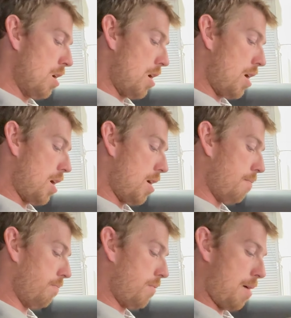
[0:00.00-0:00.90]

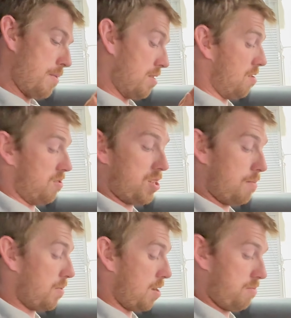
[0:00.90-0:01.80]
There's
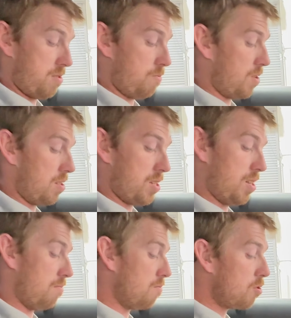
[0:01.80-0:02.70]
sometimes that we
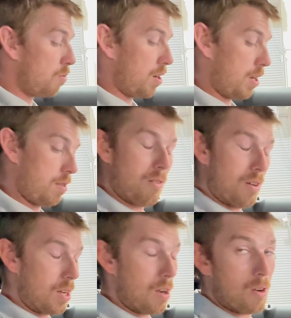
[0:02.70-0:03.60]
see 20,
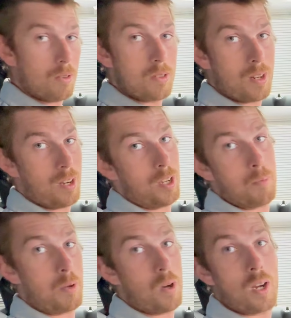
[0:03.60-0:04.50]
30 codes, and it could
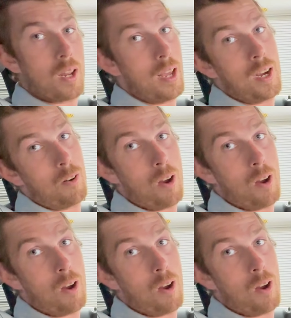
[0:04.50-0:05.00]
be one connector